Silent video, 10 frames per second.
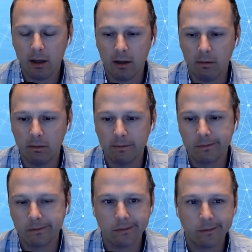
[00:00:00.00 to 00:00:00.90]

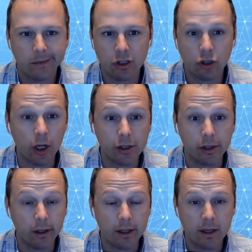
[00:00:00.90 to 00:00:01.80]
the
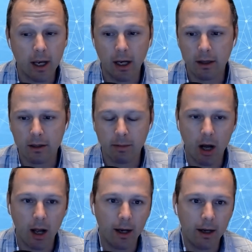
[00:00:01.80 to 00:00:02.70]
structure, let's say the
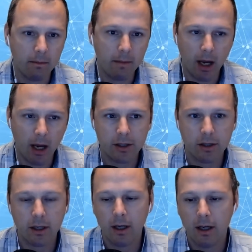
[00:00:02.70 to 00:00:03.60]
spline, the
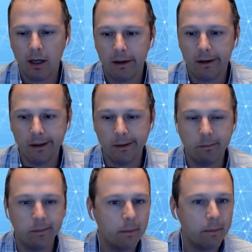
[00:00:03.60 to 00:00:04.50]
mesh, the
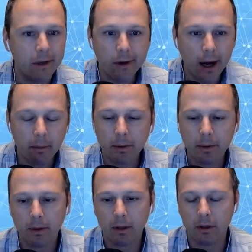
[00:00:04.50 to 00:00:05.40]
BREP,
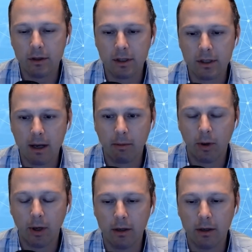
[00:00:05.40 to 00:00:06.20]
there's a step where